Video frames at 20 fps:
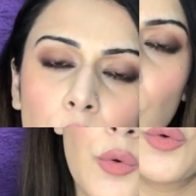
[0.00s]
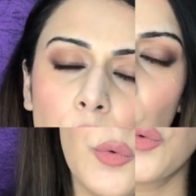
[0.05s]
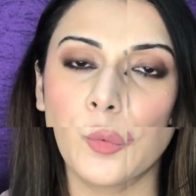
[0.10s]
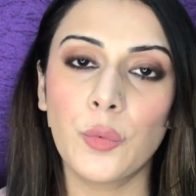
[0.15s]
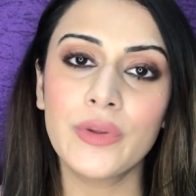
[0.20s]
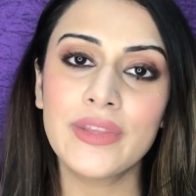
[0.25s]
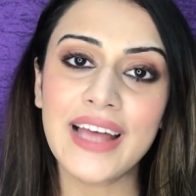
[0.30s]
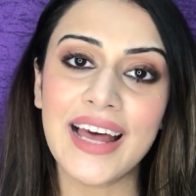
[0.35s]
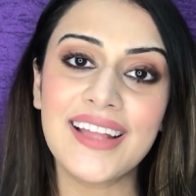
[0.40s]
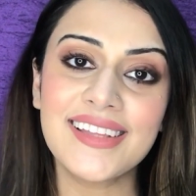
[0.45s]

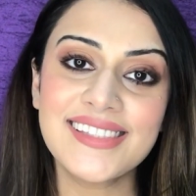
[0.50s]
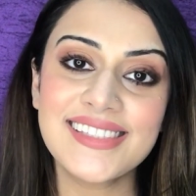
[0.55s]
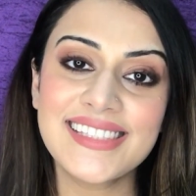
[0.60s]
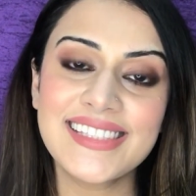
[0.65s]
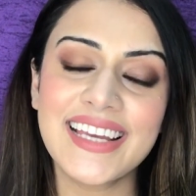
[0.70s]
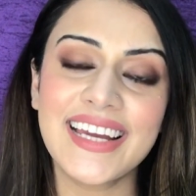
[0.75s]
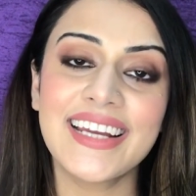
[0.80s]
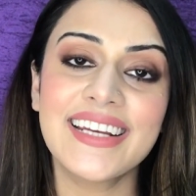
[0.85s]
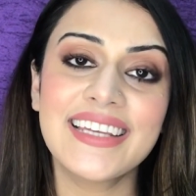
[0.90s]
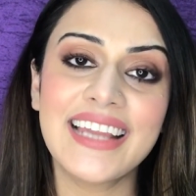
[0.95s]
With that
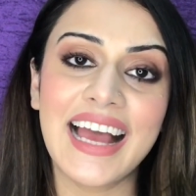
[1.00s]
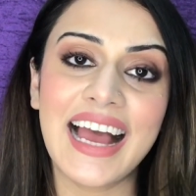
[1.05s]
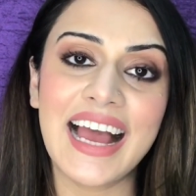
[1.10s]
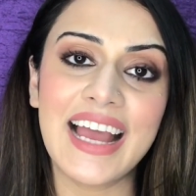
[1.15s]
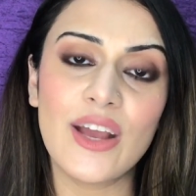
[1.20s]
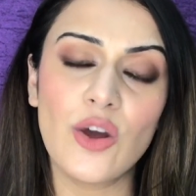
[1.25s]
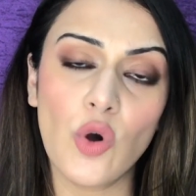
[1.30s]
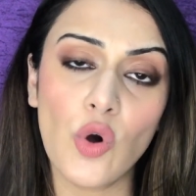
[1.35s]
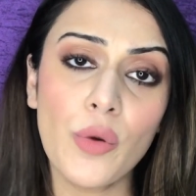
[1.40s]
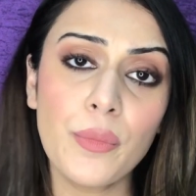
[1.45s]
said,
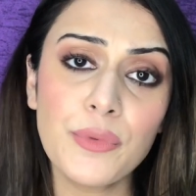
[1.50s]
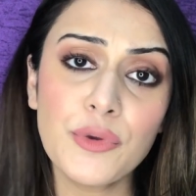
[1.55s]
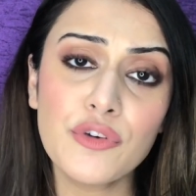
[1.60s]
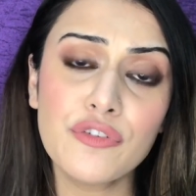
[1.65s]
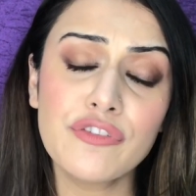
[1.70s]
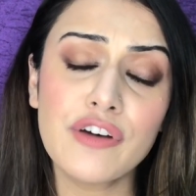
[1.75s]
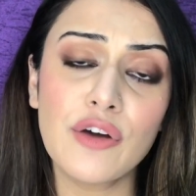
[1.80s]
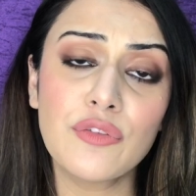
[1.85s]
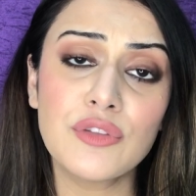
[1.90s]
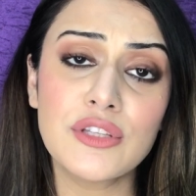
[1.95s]
I hope you
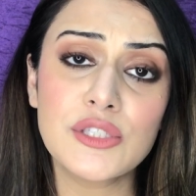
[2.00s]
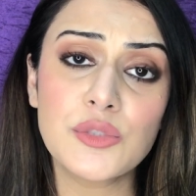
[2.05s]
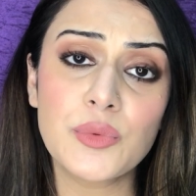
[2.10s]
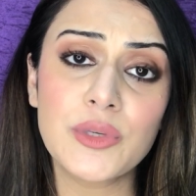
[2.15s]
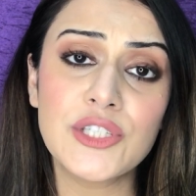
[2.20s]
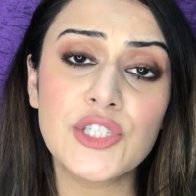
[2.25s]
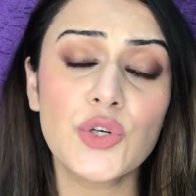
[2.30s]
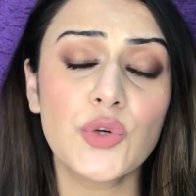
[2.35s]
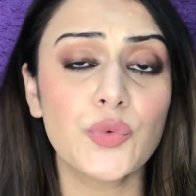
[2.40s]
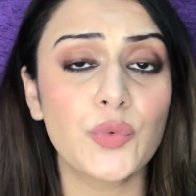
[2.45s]
found this
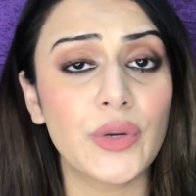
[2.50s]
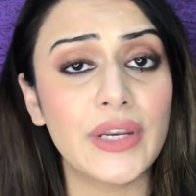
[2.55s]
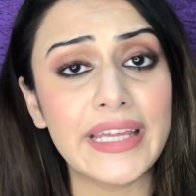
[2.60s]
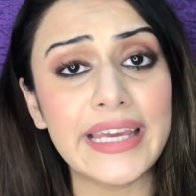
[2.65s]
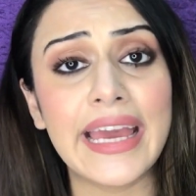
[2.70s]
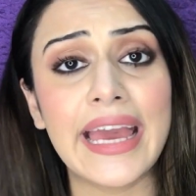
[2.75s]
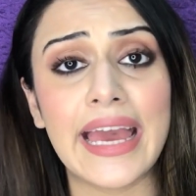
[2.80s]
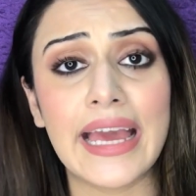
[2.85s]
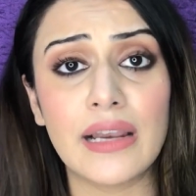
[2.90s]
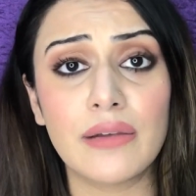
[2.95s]
video really
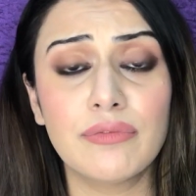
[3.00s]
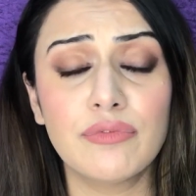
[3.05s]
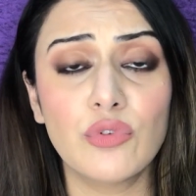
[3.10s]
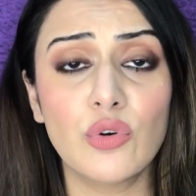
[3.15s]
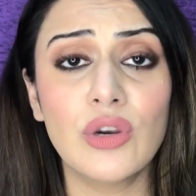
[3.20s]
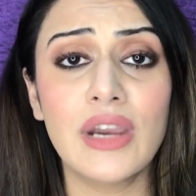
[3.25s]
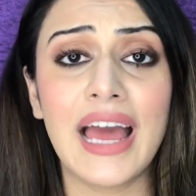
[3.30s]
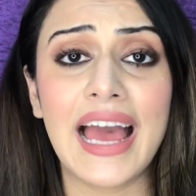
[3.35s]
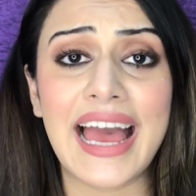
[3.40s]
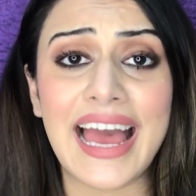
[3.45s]

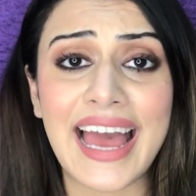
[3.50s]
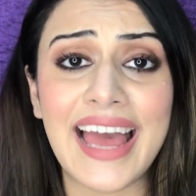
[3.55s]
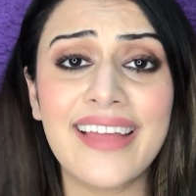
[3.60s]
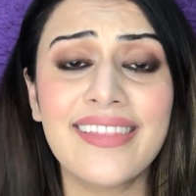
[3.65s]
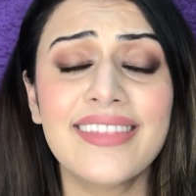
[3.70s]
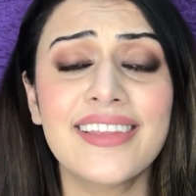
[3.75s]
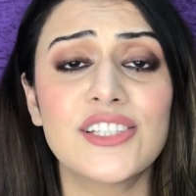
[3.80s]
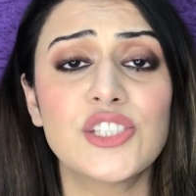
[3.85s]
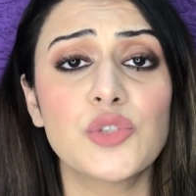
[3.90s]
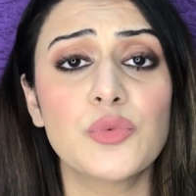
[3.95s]
helpful
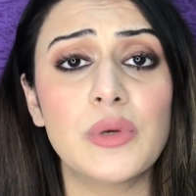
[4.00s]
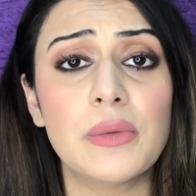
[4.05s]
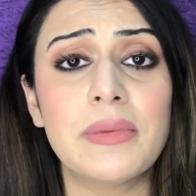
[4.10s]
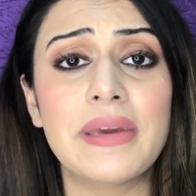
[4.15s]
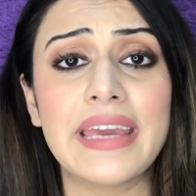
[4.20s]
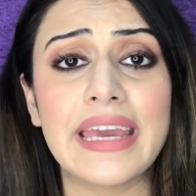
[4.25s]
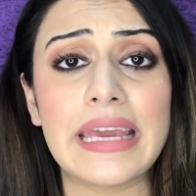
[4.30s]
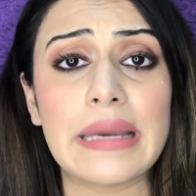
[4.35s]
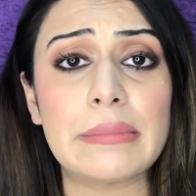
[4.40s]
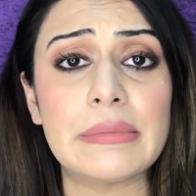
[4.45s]
and that you will
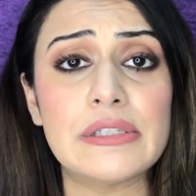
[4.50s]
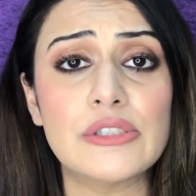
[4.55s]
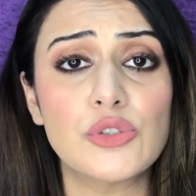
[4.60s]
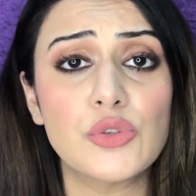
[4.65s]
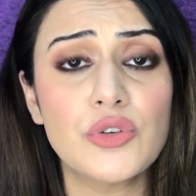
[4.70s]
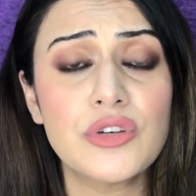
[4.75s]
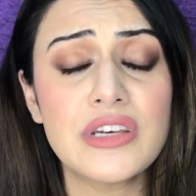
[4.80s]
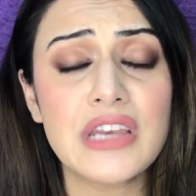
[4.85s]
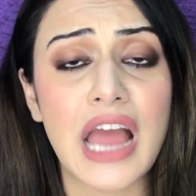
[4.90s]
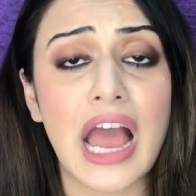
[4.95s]
be able
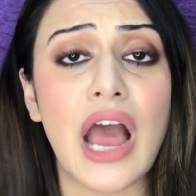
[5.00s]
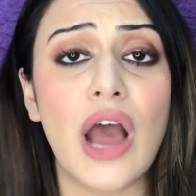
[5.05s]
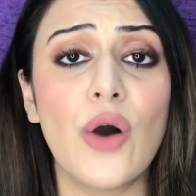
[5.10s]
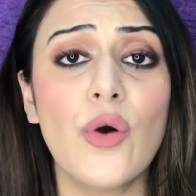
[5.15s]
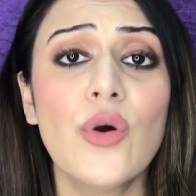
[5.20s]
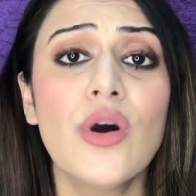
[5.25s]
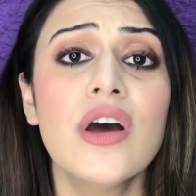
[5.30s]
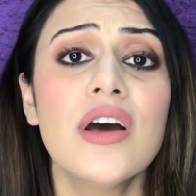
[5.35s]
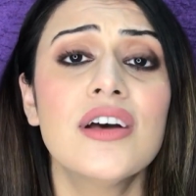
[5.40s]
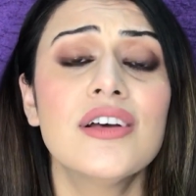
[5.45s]
to
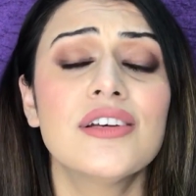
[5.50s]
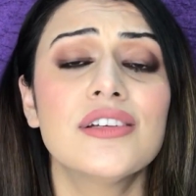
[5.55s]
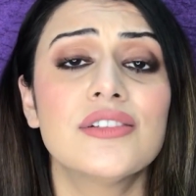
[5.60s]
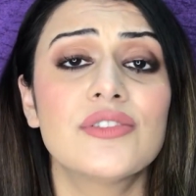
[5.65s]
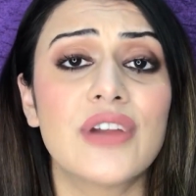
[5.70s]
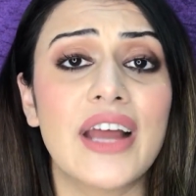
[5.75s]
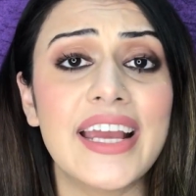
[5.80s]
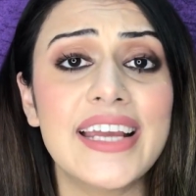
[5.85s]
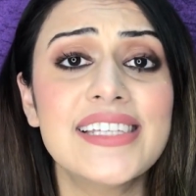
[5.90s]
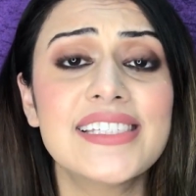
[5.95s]
now
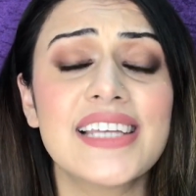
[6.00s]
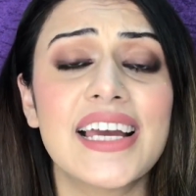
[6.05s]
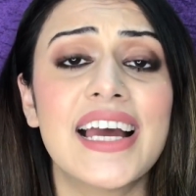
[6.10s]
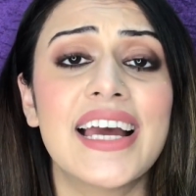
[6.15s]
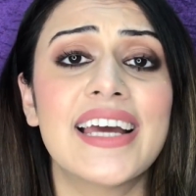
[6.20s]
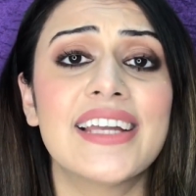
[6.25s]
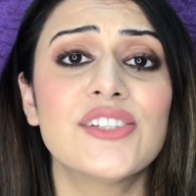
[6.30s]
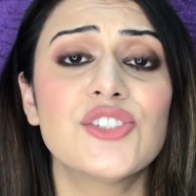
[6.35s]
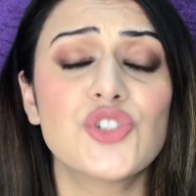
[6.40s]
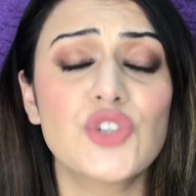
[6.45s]
write
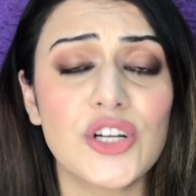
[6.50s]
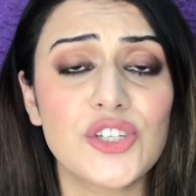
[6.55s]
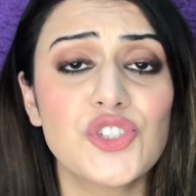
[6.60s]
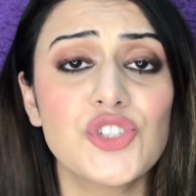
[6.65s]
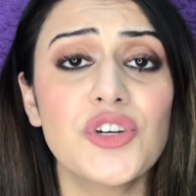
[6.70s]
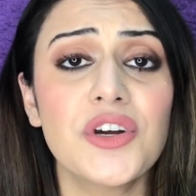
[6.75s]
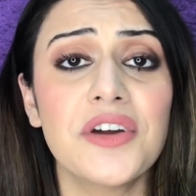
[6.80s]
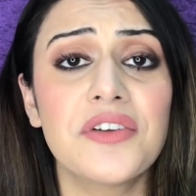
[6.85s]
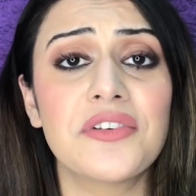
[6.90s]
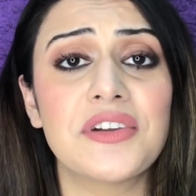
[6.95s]
and
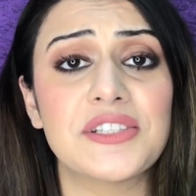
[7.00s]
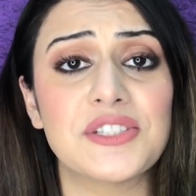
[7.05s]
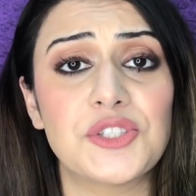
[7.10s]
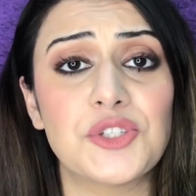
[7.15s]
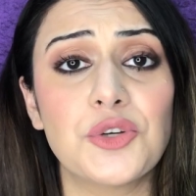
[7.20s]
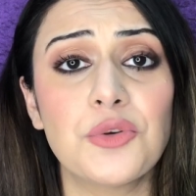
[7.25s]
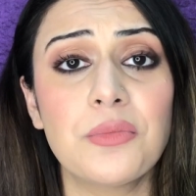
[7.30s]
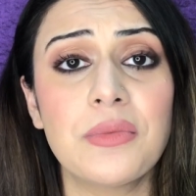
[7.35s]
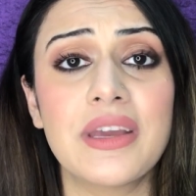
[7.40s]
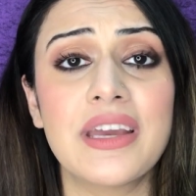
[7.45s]
structure a
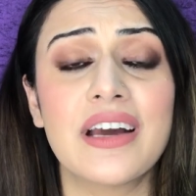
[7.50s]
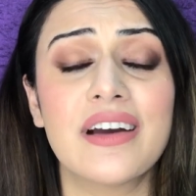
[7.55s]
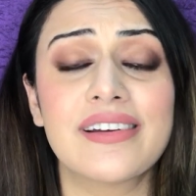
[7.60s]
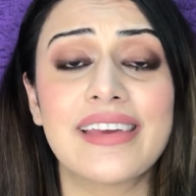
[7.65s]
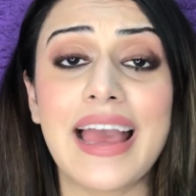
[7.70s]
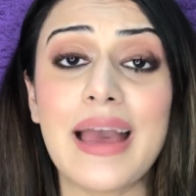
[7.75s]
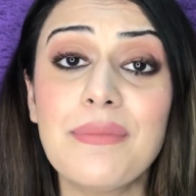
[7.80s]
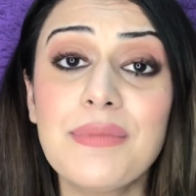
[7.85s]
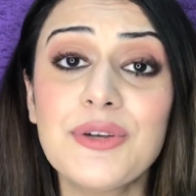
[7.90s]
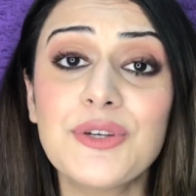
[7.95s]
resume, a
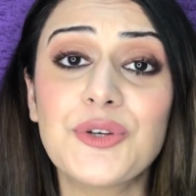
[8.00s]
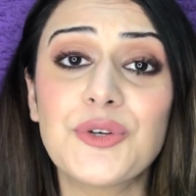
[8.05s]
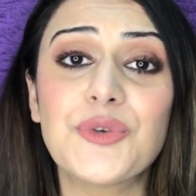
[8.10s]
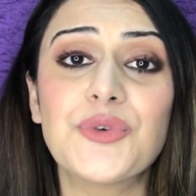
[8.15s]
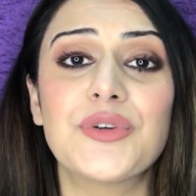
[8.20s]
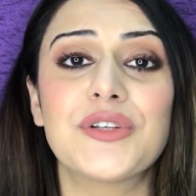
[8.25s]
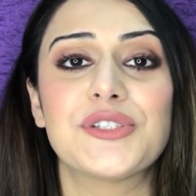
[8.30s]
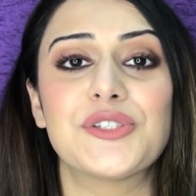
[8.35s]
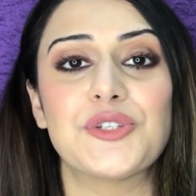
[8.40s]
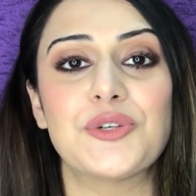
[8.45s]
cabin crew
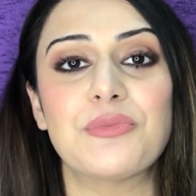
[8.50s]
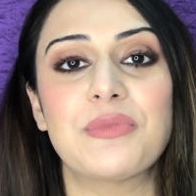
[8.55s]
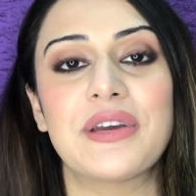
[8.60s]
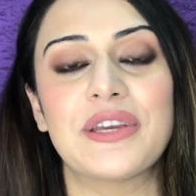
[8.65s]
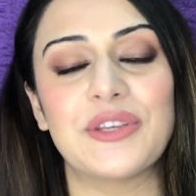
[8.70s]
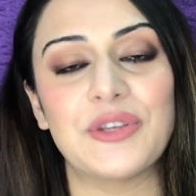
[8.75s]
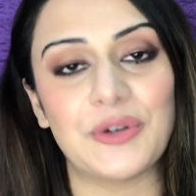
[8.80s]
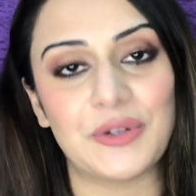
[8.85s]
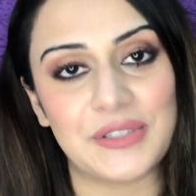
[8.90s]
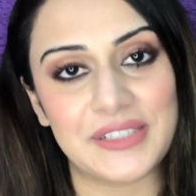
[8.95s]

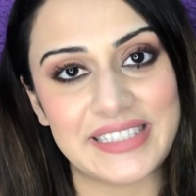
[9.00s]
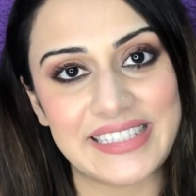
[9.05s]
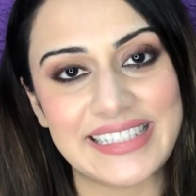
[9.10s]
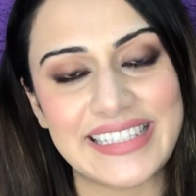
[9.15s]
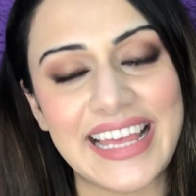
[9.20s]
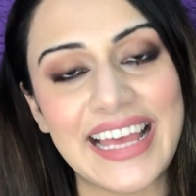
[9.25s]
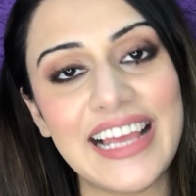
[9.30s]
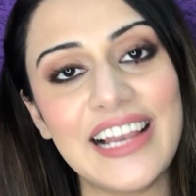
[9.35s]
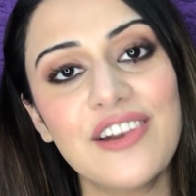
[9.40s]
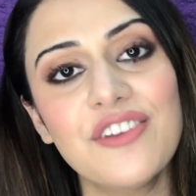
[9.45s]
resume
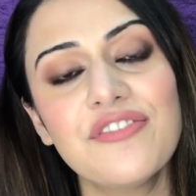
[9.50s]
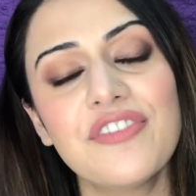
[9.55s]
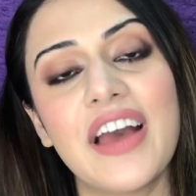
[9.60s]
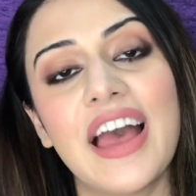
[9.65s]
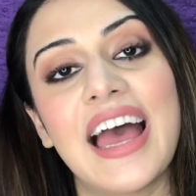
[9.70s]
yourself.